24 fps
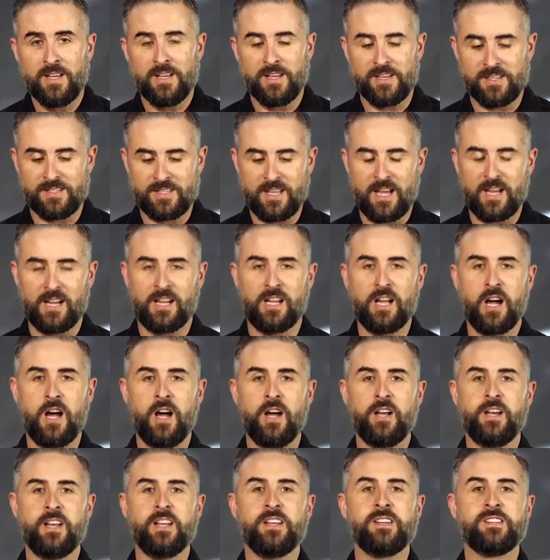is that
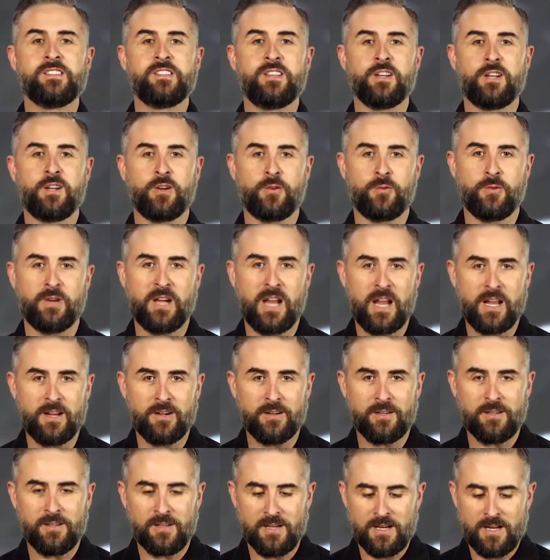God is the
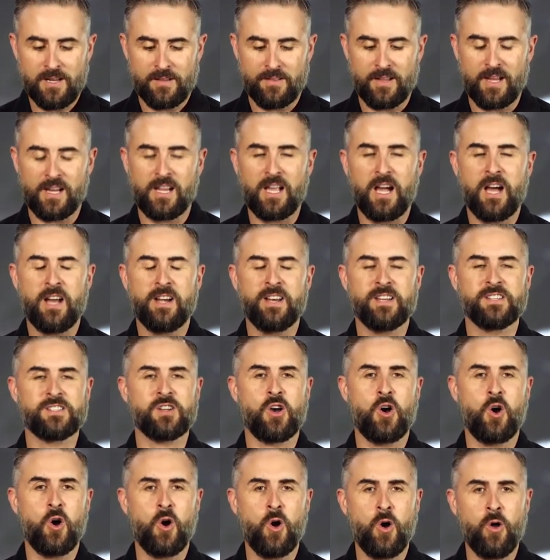creator, that God is
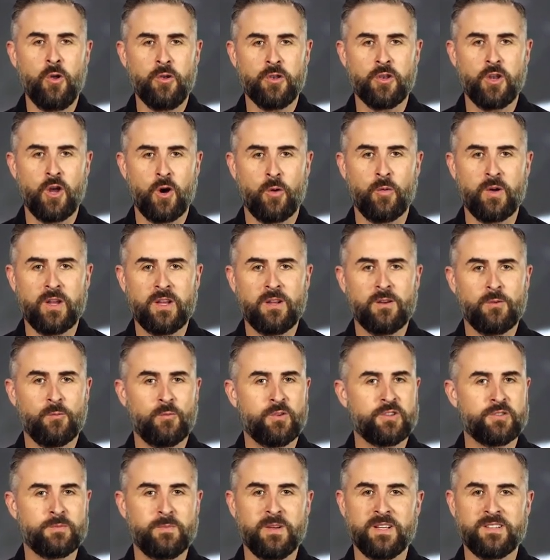all knowing,
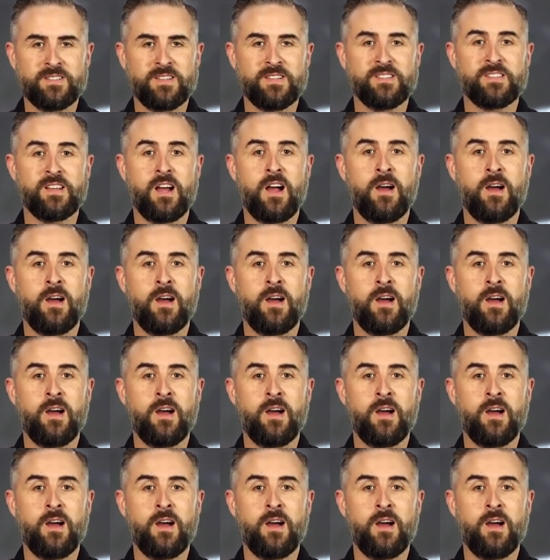which means He's